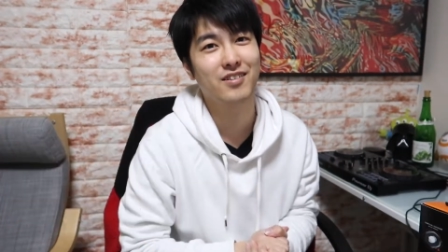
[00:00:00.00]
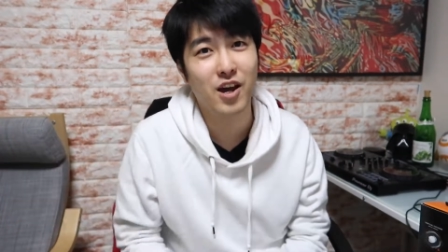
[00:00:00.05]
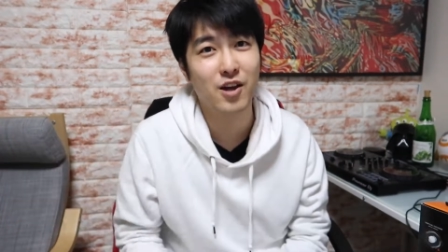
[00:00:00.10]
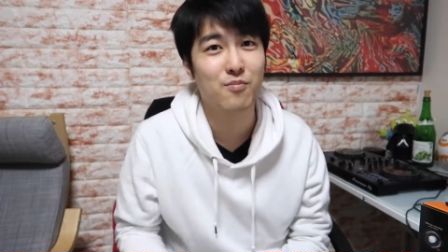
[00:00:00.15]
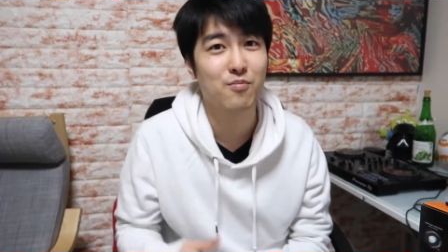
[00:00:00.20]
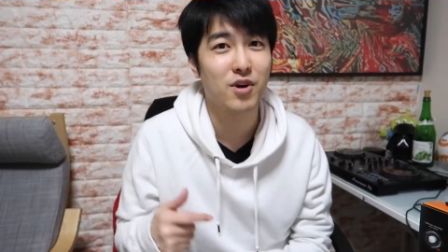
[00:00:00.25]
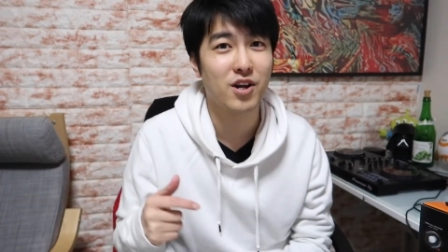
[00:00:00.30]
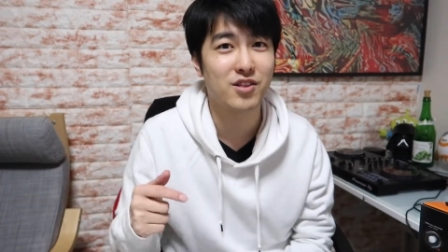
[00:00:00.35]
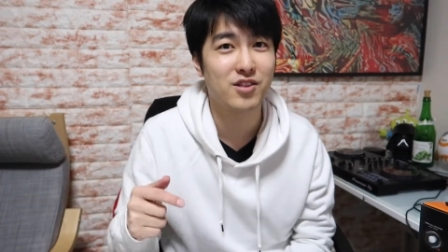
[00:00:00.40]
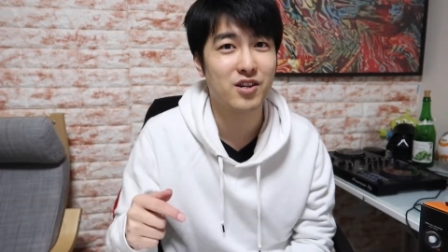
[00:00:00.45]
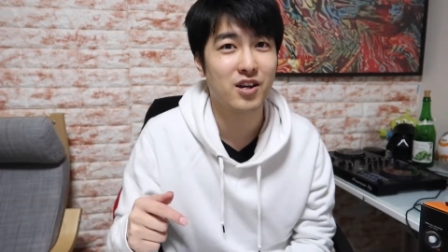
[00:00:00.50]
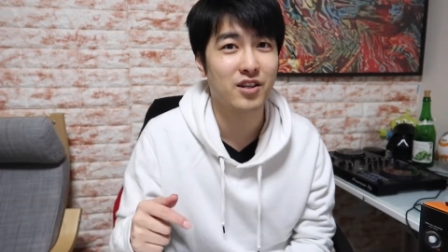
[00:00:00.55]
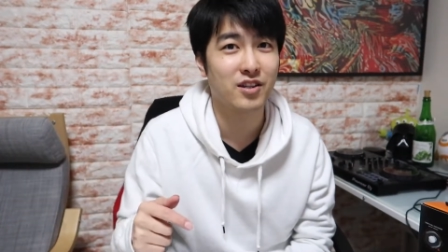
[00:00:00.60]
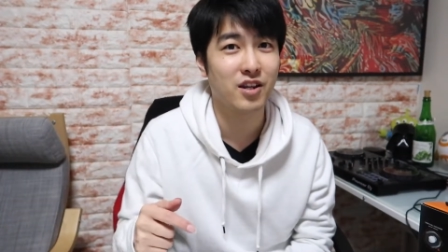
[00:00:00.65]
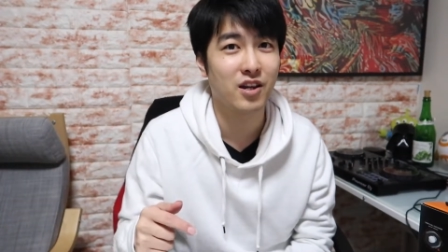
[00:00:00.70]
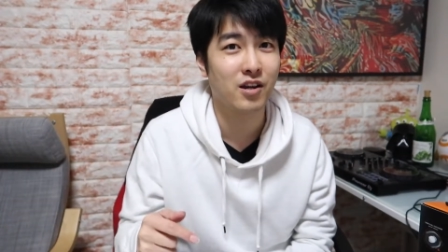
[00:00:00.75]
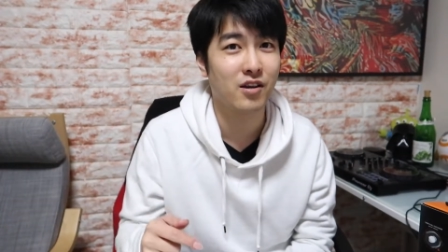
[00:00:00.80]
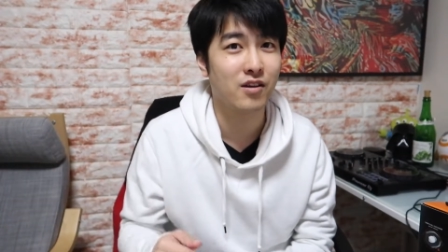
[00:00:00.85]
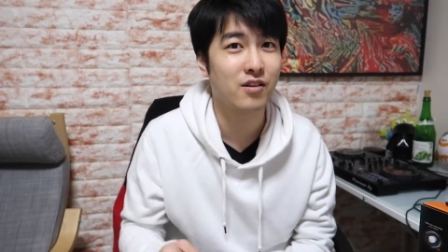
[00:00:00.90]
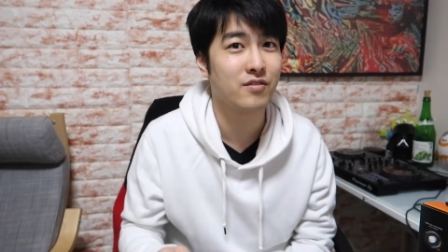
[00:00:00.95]
and my
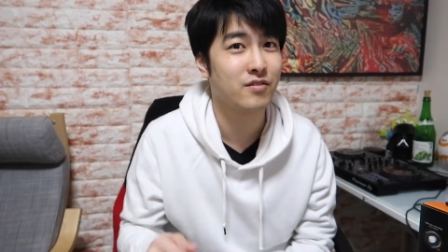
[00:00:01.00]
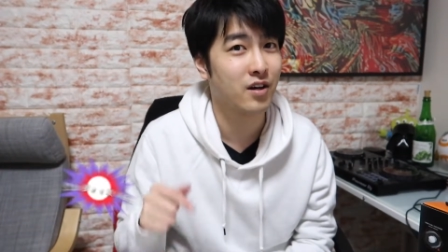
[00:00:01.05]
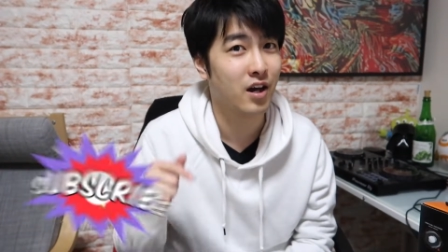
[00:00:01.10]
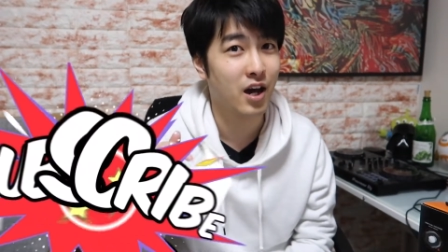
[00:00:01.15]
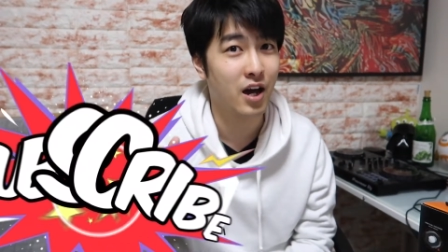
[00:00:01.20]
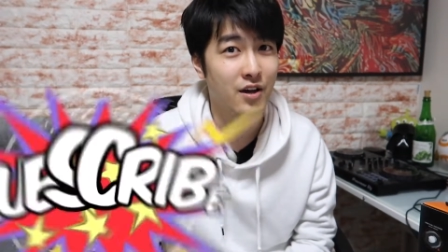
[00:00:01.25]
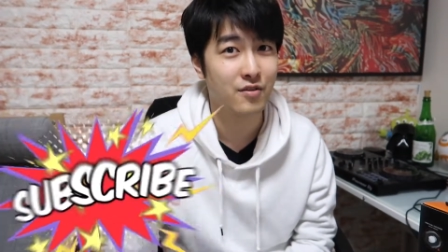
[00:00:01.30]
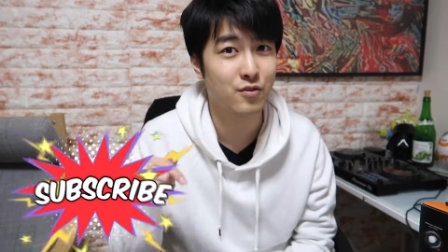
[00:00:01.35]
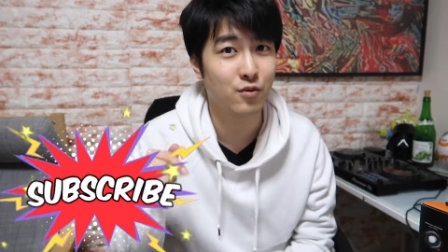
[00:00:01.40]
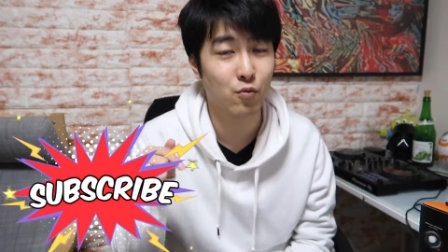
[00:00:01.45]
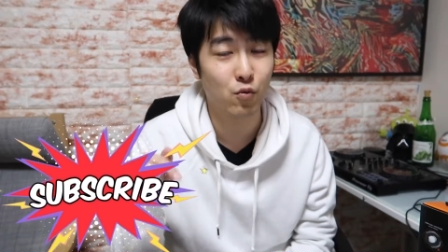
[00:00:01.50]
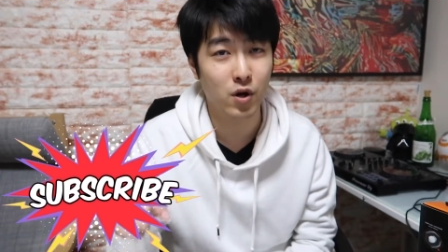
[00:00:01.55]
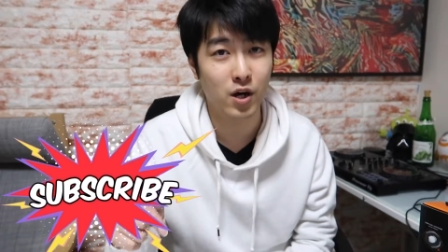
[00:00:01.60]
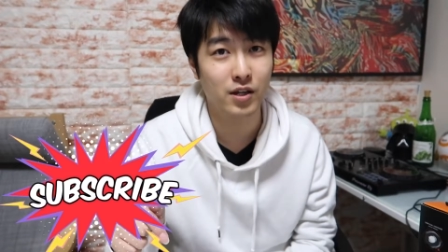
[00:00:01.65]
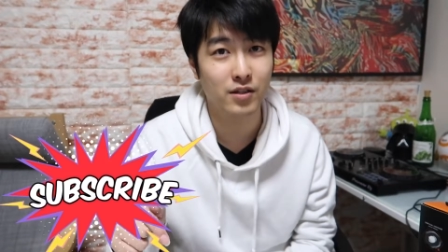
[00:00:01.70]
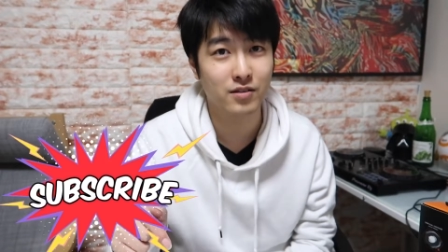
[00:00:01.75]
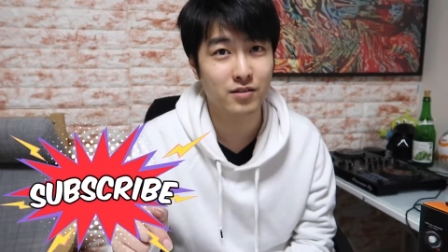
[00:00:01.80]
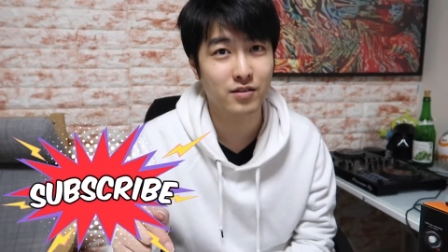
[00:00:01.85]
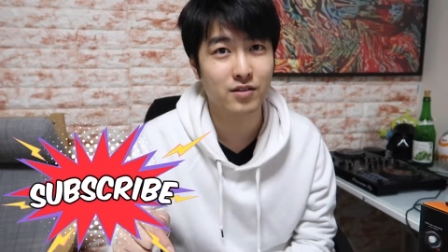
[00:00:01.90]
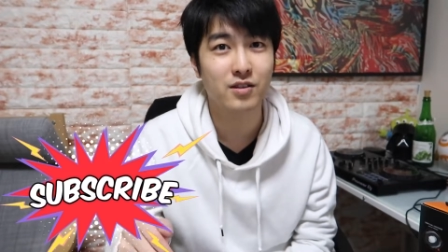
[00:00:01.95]
channel is
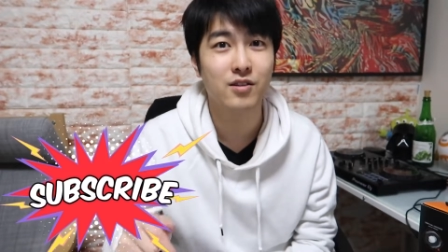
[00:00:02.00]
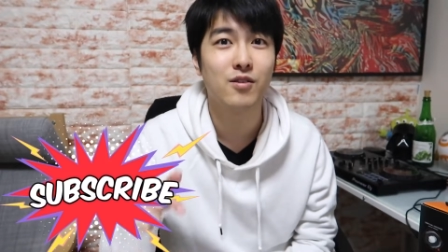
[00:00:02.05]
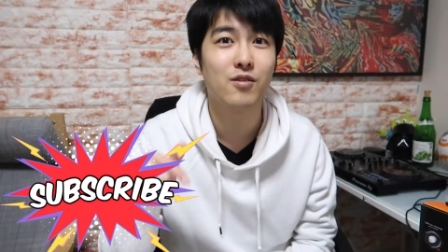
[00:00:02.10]
HideTheOnes.